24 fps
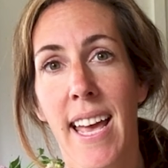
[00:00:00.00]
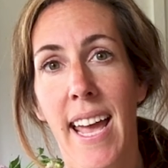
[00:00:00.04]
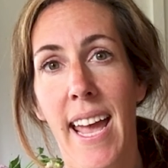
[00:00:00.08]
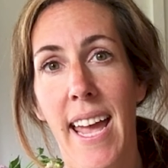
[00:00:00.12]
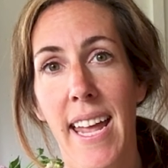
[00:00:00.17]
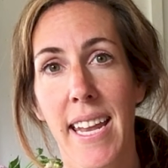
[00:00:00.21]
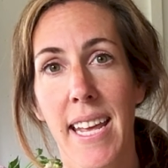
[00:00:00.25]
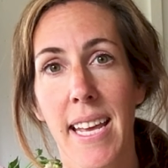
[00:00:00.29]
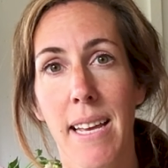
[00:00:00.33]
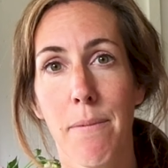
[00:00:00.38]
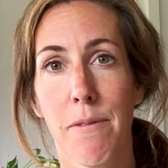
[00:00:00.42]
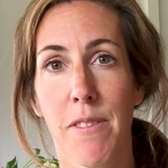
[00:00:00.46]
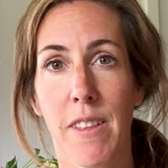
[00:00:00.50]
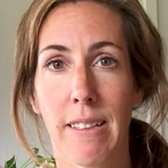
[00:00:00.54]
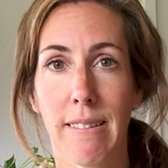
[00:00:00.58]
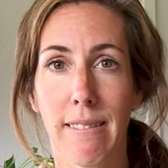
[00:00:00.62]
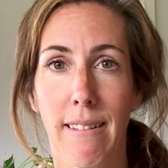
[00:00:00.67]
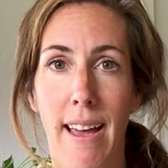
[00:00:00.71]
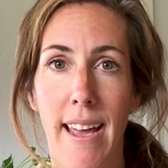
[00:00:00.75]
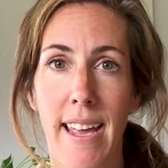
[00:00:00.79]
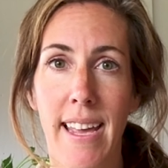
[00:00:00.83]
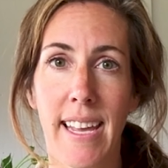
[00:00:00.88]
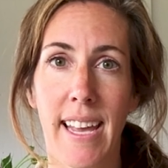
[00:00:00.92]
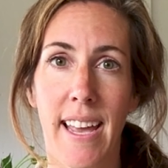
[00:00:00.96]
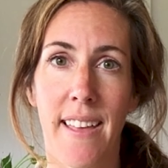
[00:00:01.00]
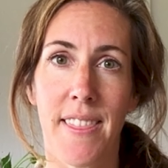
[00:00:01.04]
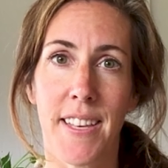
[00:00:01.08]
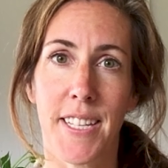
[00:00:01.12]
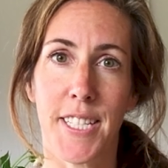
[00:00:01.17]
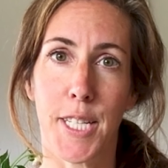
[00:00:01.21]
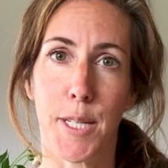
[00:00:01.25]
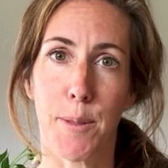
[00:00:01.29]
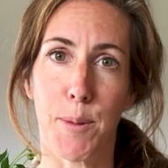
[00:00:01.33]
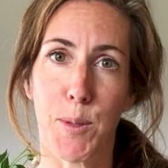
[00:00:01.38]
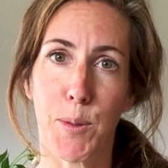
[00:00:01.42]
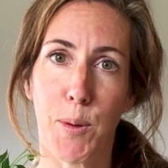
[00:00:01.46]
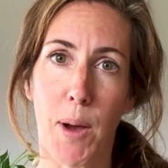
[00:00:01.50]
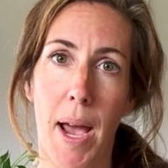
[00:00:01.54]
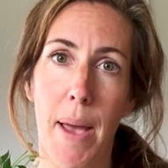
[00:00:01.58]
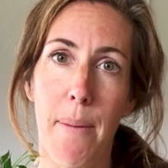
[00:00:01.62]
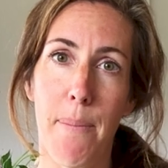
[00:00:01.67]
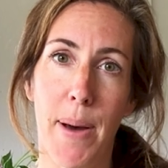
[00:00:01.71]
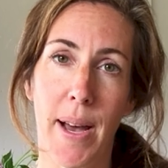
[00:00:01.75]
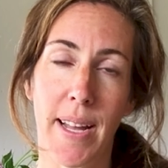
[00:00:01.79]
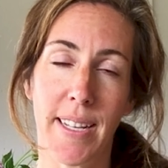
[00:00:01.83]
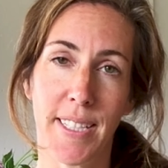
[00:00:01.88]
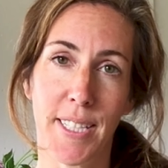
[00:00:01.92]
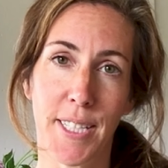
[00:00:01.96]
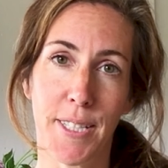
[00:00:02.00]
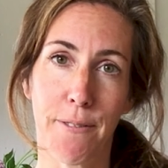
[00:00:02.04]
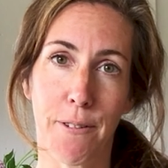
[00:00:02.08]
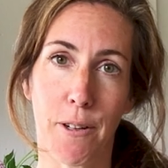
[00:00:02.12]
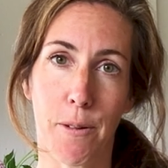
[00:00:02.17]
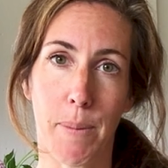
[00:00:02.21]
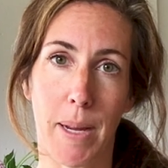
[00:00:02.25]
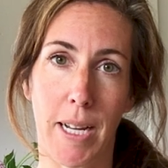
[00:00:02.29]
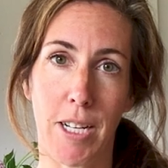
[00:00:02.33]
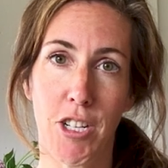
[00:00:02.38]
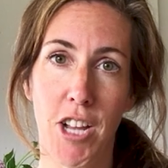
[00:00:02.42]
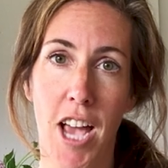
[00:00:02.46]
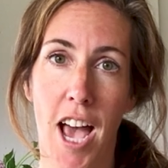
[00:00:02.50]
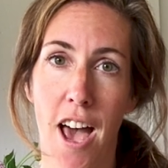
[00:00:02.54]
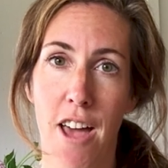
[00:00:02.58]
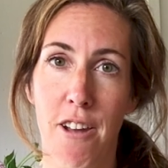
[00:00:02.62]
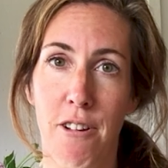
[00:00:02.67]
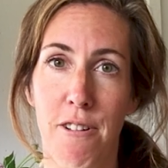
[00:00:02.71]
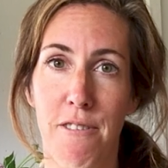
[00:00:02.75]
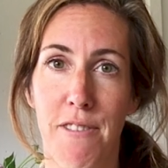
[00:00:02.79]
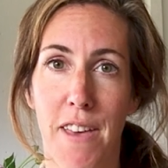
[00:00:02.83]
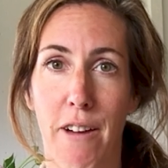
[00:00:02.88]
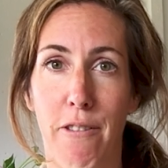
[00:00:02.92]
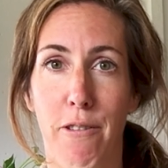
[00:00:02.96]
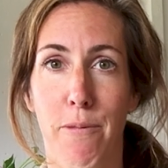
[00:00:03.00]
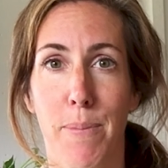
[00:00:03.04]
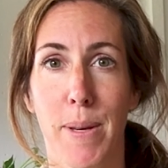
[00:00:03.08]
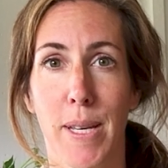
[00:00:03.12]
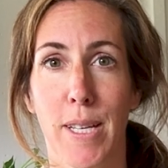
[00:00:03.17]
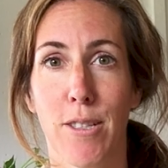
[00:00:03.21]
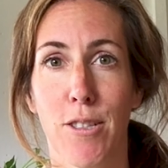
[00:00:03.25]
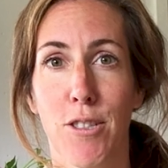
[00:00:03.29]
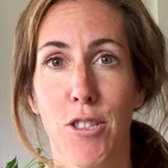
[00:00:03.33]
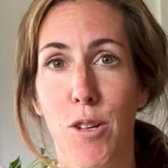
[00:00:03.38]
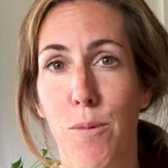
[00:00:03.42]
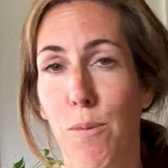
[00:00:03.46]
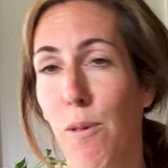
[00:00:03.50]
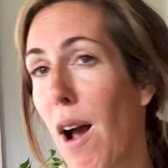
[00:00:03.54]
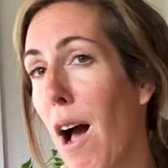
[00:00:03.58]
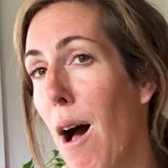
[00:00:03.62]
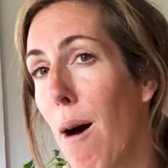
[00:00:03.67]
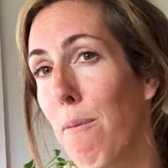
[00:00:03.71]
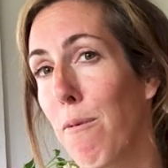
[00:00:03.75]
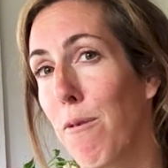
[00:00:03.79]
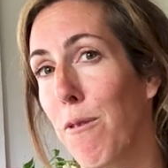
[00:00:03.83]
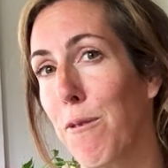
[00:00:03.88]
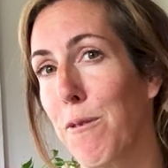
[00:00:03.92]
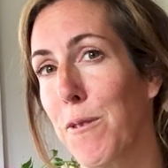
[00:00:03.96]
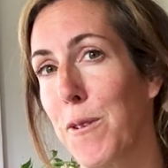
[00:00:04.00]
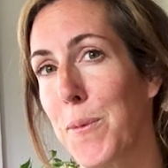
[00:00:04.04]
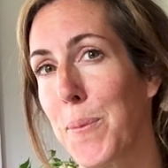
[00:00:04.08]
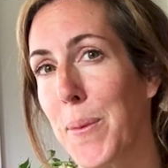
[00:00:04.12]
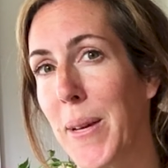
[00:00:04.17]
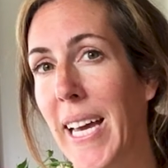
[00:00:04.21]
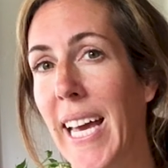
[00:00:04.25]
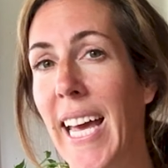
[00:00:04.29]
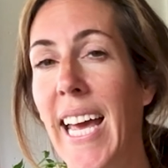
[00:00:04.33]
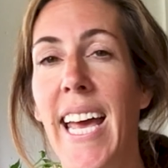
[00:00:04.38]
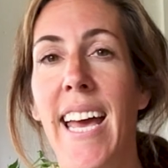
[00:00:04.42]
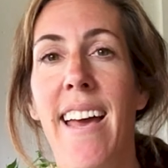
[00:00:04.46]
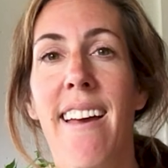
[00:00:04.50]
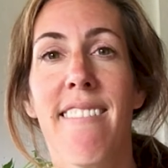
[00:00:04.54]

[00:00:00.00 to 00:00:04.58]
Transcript: hitting the like and the subscribe buttons for my channel, that would be super helpful for me.